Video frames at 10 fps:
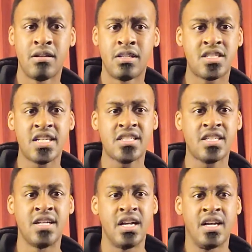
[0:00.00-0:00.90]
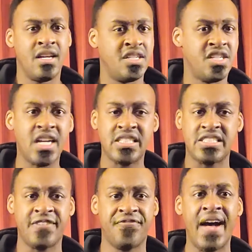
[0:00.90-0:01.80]
just to
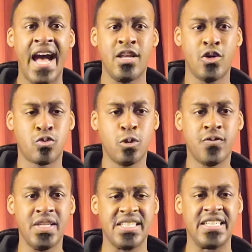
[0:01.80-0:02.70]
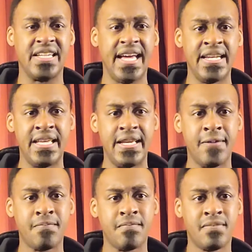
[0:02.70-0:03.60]
justify your ruthless gluttony
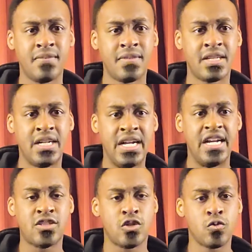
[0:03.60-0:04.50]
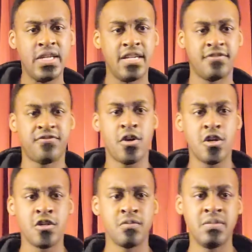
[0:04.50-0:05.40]
and to
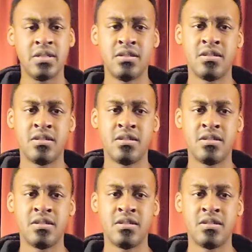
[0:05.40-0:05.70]
reaffirm